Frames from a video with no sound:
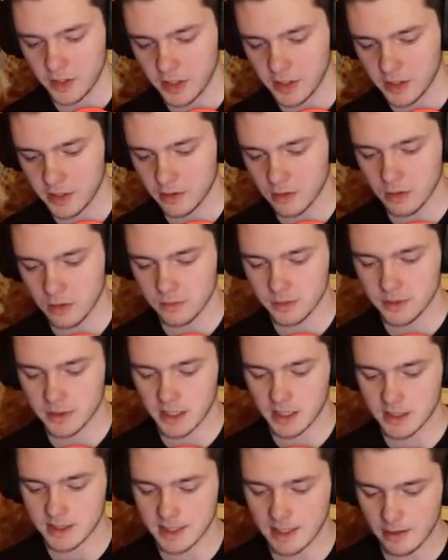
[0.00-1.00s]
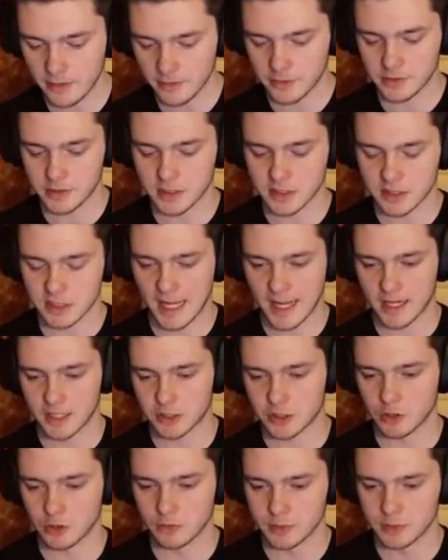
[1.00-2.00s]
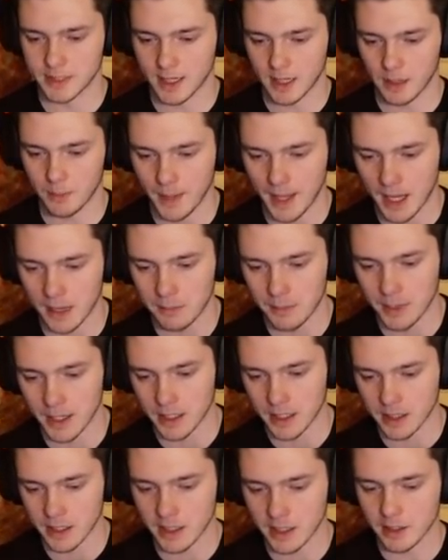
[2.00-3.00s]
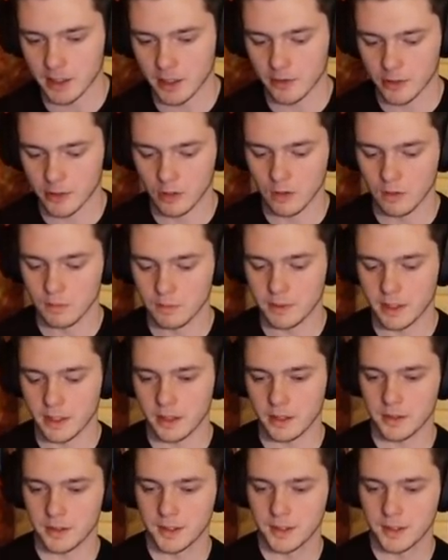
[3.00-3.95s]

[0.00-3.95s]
Golem to Keen Tower, you just stack troops like a madman and get another Golem down.